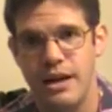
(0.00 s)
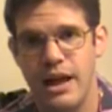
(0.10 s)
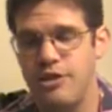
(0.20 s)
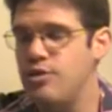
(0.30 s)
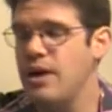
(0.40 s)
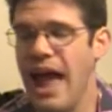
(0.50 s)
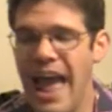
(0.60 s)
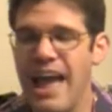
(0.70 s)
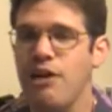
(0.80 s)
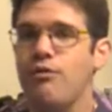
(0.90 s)
and do
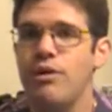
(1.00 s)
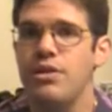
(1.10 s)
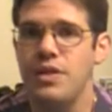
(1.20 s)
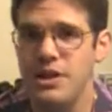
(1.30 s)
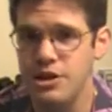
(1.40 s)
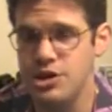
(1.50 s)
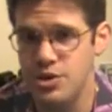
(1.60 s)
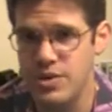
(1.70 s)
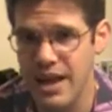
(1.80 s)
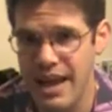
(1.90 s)
everything that
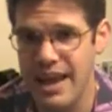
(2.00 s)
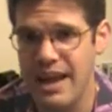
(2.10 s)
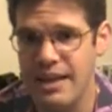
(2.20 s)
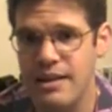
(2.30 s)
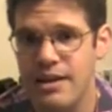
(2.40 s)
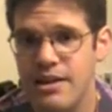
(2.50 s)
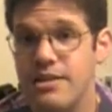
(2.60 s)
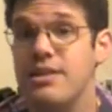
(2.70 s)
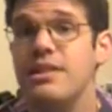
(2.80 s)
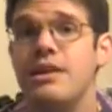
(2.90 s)
you can
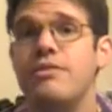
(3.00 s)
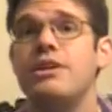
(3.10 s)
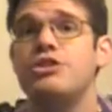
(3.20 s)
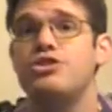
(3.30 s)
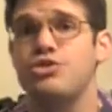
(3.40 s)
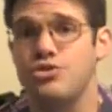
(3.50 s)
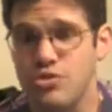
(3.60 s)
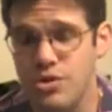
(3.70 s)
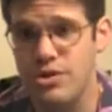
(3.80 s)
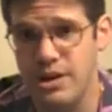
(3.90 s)
to live an
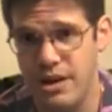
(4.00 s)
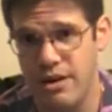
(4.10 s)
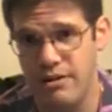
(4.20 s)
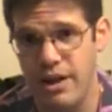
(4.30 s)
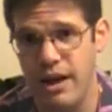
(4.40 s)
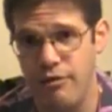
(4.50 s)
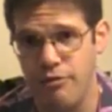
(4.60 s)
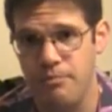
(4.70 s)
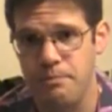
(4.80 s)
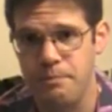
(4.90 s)
extraordinary life.